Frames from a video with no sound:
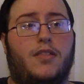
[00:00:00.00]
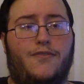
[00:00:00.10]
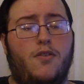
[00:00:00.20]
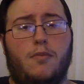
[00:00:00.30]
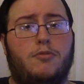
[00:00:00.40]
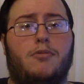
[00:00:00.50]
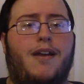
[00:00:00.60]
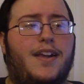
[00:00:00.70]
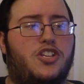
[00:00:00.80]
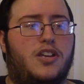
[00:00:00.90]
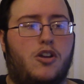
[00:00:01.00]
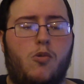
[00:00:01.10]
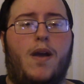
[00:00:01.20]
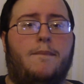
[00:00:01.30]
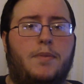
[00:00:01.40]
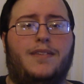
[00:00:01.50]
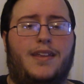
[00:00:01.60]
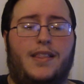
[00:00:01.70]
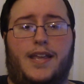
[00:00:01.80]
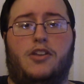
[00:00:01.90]
the forums were actually quite
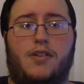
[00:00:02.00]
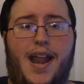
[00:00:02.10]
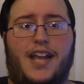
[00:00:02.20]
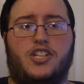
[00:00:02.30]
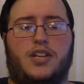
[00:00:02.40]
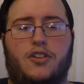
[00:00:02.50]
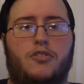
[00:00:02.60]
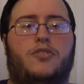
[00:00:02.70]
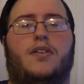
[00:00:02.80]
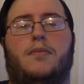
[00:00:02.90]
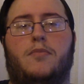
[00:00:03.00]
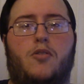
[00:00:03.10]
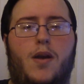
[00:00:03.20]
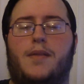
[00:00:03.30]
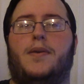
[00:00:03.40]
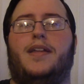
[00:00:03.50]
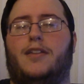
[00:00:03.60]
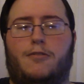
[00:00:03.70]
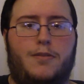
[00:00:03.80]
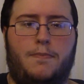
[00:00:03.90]
busy. Like you could actually use them quite a bit,
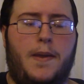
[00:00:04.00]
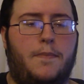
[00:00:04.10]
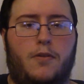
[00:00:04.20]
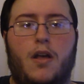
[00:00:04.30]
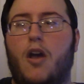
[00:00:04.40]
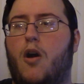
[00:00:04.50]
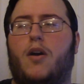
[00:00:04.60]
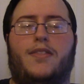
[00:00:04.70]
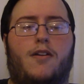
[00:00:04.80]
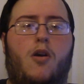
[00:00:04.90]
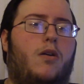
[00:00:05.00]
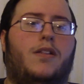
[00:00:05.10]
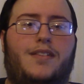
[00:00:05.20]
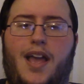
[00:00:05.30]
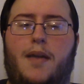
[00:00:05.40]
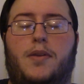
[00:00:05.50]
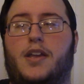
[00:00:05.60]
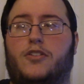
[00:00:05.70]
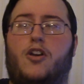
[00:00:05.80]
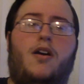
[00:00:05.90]
and there's people on there all the time,
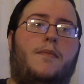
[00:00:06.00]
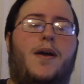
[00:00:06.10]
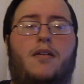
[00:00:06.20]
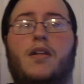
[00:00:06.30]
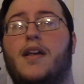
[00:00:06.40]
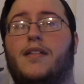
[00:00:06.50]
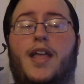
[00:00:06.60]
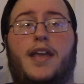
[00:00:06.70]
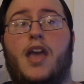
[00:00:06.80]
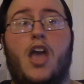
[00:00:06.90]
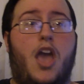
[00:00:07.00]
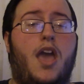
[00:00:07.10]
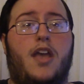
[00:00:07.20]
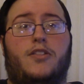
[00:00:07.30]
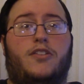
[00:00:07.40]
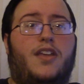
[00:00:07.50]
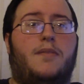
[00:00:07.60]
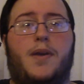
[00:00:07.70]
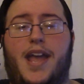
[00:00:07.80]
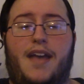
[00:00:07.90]
and you could talk about like, hey, does
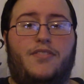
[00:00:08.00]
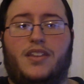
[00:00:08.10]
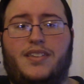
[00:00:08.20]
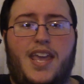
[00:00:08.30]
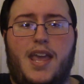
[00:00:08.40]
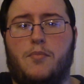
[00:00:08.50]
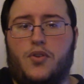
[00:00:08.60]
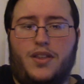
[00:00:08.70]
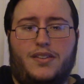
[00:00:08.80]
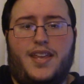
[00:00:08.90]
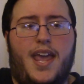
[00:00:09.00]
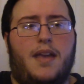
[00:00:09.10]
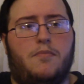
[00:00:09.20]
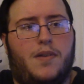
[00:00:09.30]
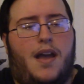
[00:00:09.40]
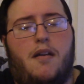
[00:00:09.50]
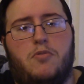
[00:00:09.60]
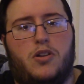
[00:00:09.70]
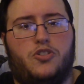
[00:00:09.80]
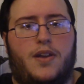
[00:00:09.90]
anybody have this game or this game? I
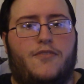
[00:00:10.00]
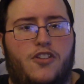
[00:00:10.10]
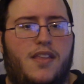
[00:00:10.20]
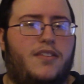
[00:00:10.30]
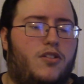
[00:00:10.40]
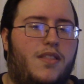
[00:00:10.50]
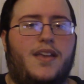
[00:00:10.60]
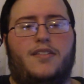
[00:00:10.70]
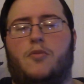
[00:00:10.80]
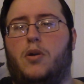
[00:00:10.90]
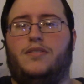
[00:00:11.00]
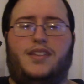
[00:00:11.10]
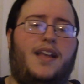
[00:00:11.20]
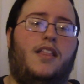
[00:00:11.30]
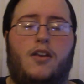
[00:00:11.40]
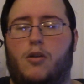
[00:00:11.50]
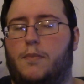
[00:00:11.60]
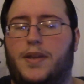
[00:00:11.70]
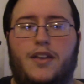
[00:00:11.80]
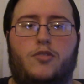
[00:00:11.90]
want to trade for this or this. I want Silent Hill
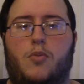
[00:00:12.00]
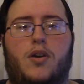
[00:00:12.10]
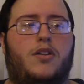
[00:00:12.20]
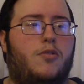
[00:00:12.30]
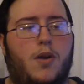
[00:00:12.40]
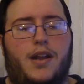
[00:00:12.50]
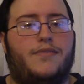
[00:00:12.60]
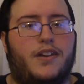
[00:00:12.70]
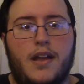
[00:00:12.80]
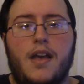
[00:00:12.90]
on PS One or whatever.